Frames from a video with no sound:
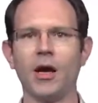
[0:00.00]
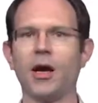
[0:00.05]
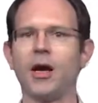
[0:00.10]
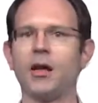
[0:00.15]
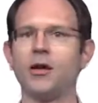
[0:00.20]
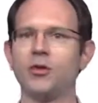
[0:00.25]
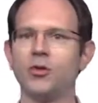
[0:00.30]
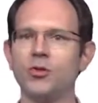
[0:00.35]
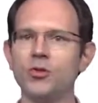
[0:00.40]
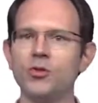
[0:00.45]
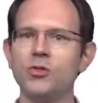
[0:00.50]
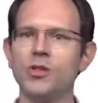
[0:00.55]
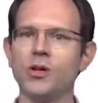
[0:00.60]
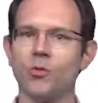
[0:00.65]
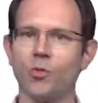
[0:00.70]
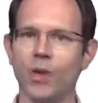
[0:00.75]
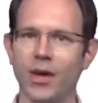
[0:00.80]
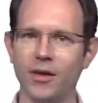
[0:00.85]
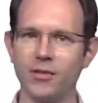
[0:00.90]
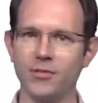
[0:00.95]
and
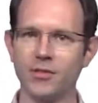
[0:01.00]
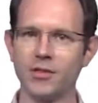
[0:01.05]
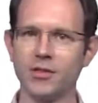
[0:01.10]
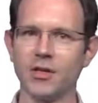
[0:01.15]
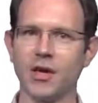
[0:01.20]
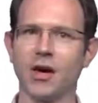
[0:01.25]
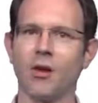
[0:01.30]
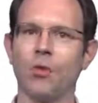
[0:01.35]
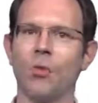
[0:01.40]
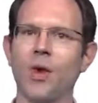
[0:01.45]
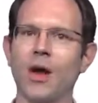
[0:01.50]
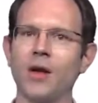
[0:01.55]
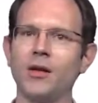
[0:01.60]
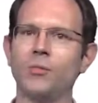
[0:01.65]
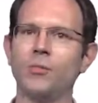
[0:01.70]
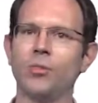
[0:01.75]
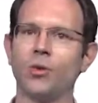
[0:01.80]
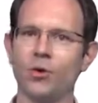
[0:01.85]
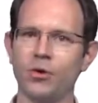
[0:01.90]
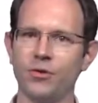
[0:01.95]
acoustic waves are one
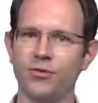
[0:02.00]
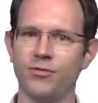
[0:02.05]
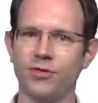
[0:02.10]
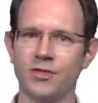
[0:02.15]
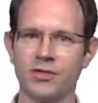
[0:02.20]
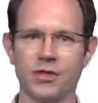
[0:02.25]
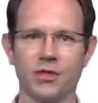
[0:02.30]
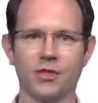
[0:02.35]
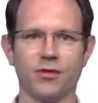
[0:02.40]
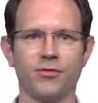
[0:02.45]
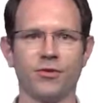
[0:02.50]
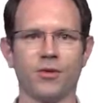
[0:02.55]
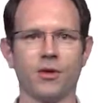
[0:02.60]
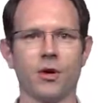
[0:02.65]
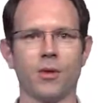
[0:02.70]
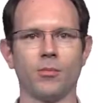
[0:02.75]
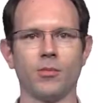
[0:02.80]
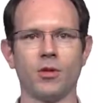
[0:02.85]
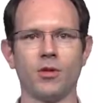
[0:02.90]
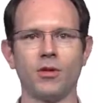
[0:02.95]
important physical
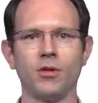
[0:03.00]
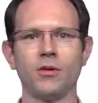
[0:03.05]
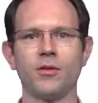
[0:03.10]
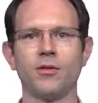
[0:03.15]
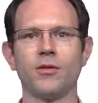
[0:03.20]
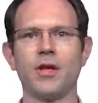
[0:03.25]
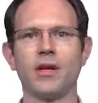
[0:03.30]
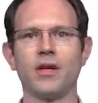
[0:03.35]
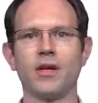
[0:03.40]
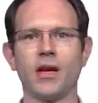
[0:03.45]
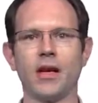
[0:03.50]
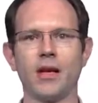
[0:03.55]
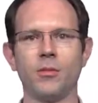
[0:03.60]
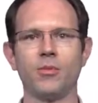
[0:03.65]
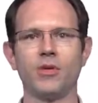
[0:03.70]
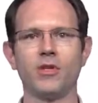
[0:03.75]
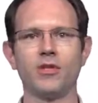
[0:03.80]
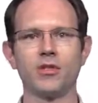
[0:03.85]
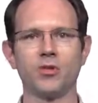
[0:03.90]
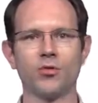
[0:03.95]
phenomenon that can
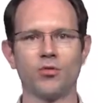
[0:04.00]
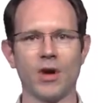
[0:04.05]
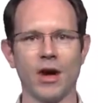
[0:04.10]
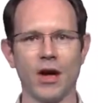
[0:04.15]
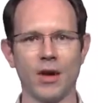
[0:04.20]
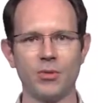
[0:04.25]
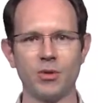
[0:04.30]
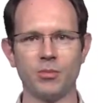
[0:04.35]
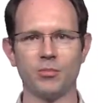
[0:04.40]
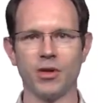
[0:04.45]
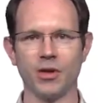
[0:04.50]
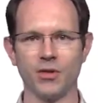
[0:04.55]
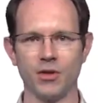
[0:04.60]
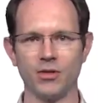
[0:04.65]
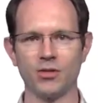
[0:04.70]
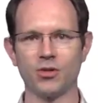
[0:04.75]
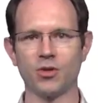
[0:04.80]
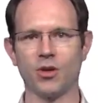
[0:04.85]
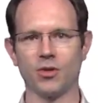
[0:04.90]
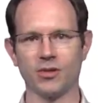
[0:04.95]
be described by
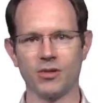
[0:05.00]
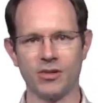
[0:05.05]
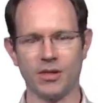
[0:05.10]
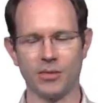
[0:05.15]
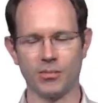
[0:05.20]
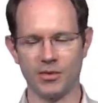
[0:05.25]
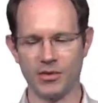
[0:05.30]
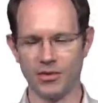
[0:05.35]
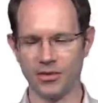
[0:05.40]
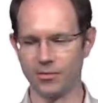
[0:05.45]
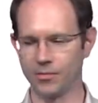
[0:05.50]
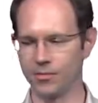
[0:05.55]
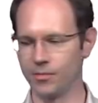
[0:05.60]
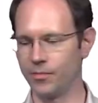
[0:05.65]
these concepts.